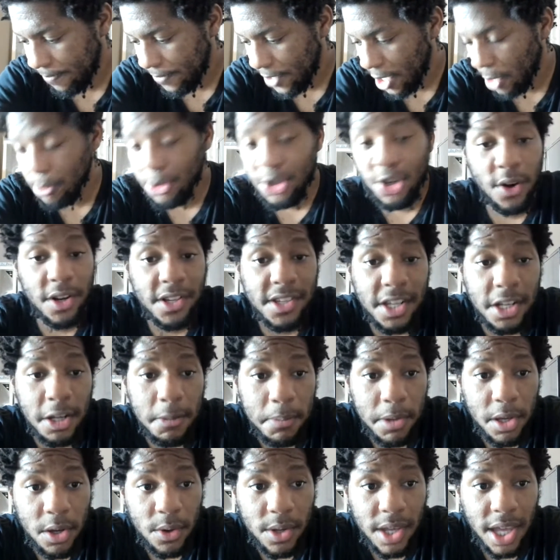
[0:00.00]
I'm sure it's going to
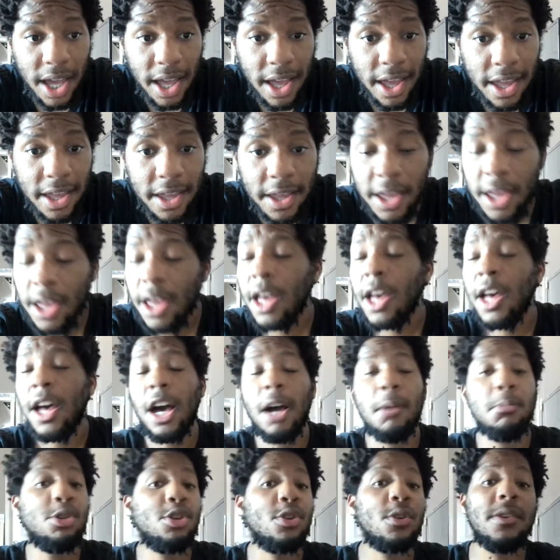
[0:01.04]
be okay.
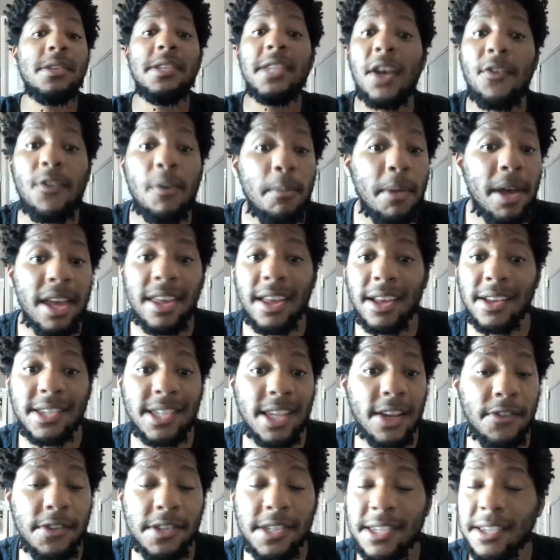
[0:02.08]
I'm sure 7 million is
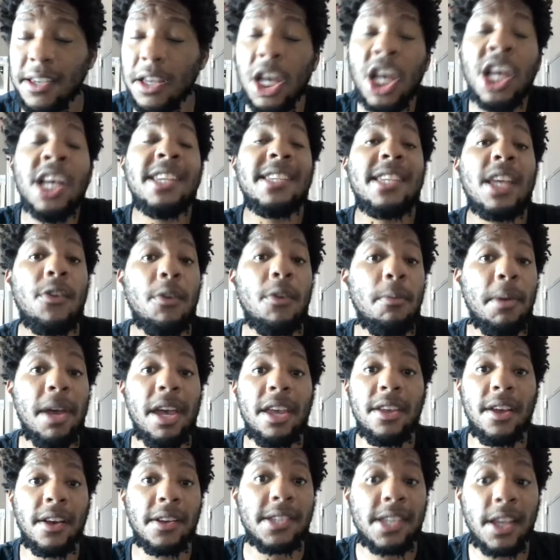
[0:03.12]
just
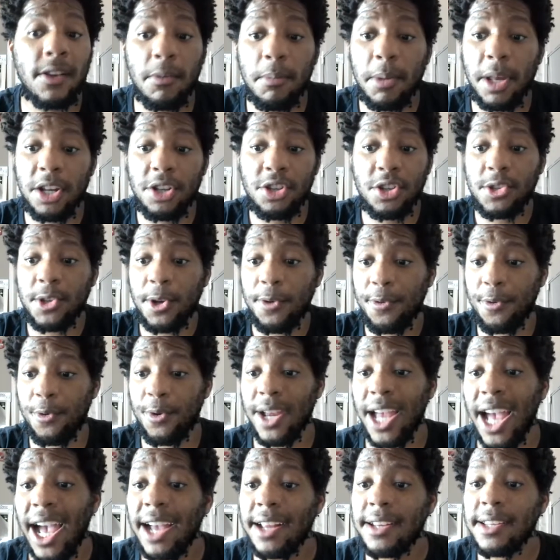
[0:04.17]

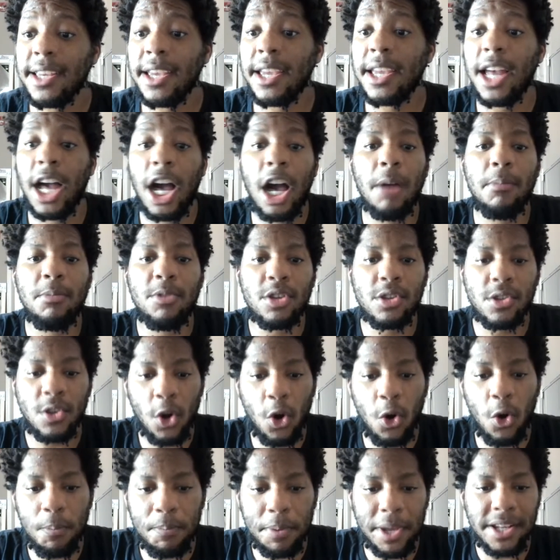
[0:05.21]
overreacting. I'm just
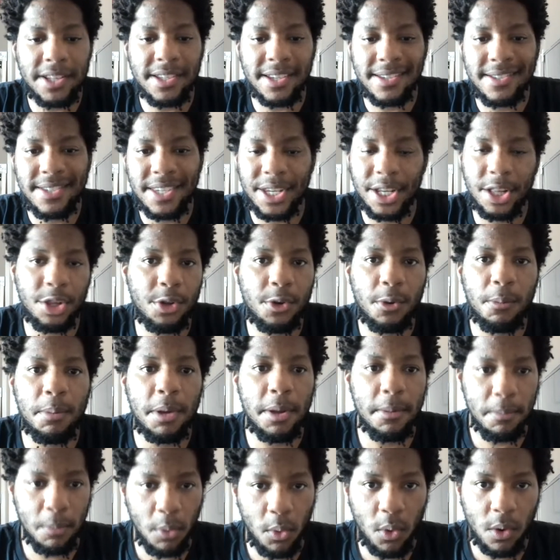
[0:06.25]
hoping to see a little
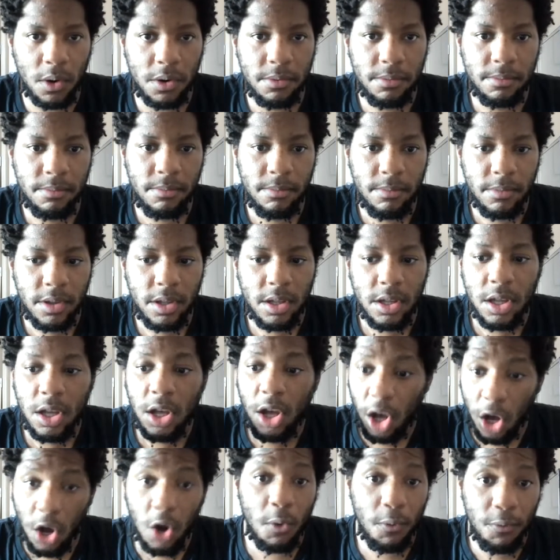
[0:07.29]
bit more.
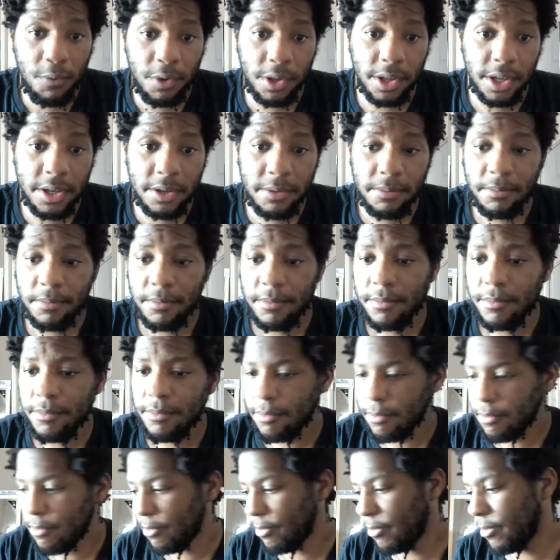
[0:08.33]
Hopefully.
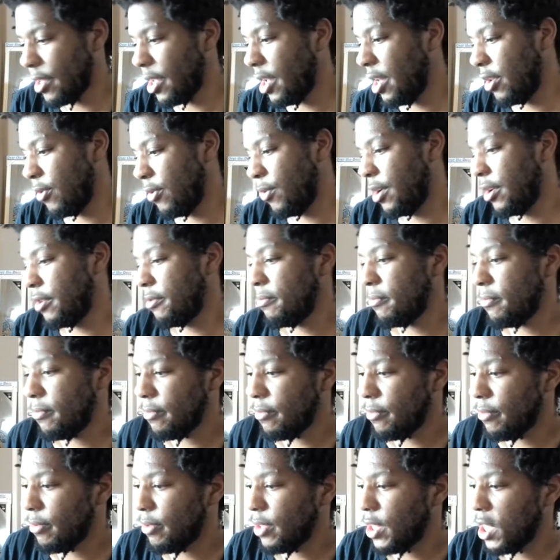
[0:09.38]
Anyway,
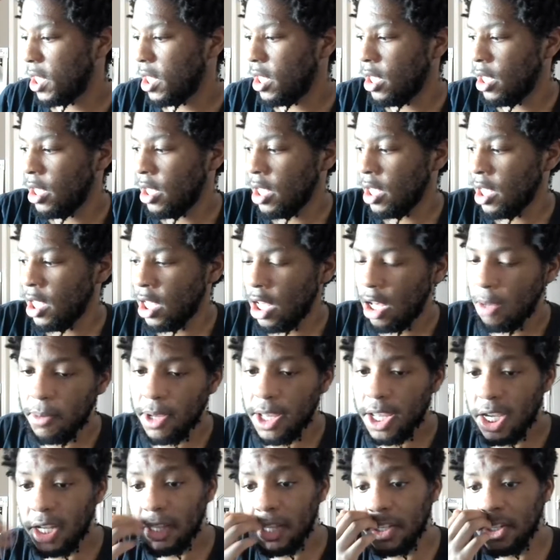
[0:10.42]
I'm going to
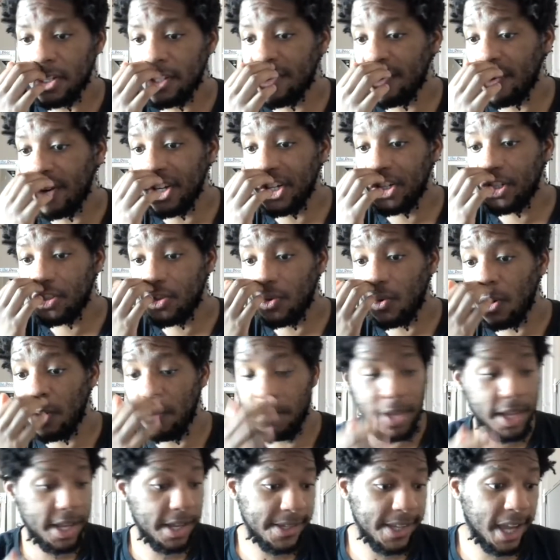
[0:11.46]
cut this joint short
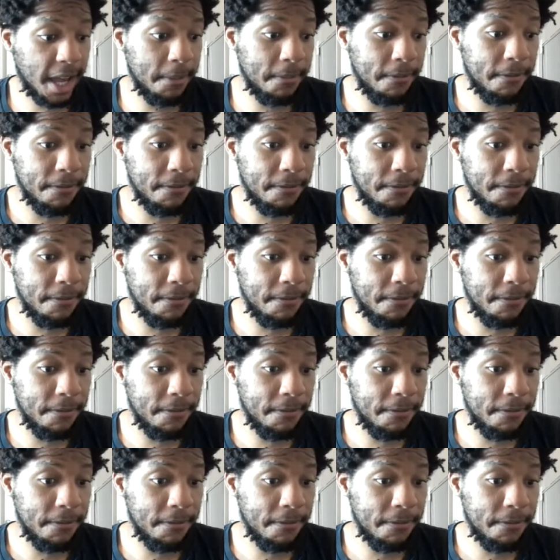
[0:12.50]
because I'm